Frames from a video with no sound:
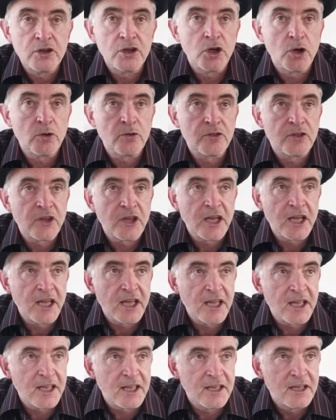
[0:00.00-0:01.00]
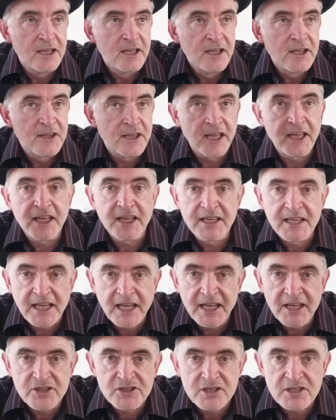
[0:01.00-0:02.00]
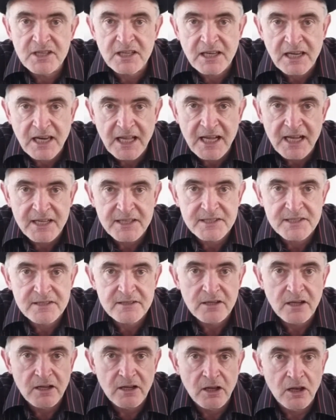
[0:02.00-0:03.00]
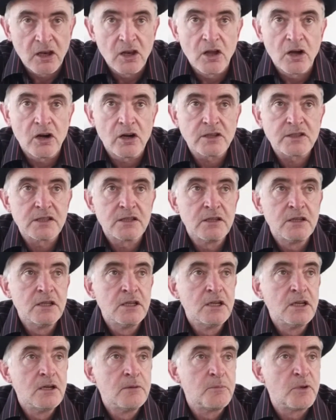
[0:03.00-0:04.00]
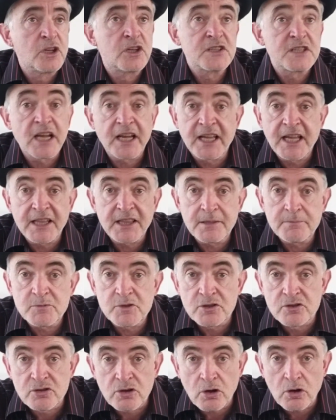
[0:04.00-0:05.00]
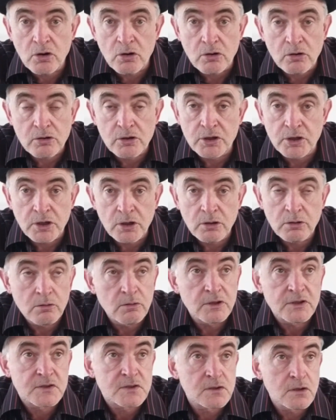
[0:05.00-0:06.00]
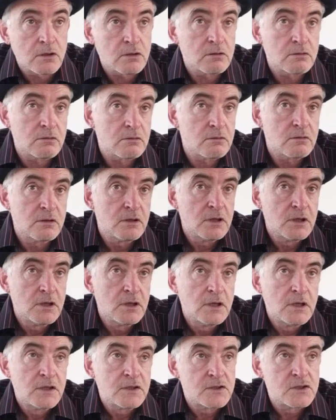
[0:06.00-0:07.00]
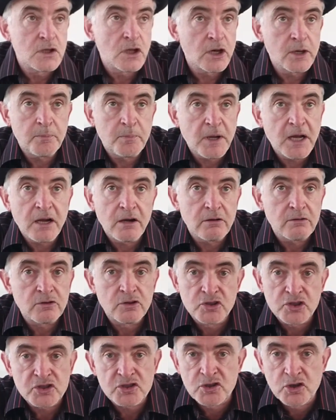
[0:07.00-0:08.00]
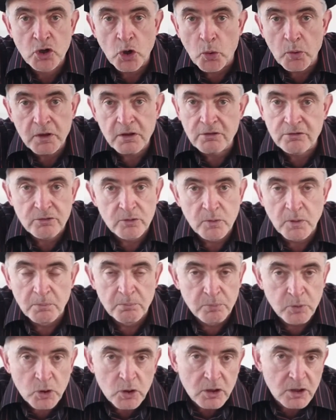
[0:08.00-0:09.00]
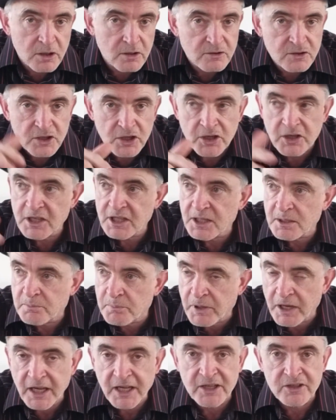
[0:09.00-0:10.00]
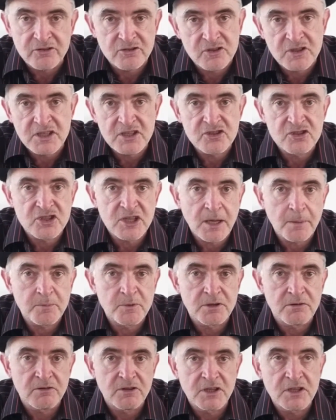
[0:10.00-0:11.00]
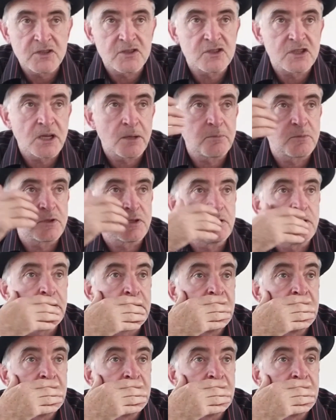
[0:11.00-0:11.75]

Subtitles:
They engage in the class a lot. Because I get them to talk, It's not about just going through a book, turning the page, this chapter and this chapter.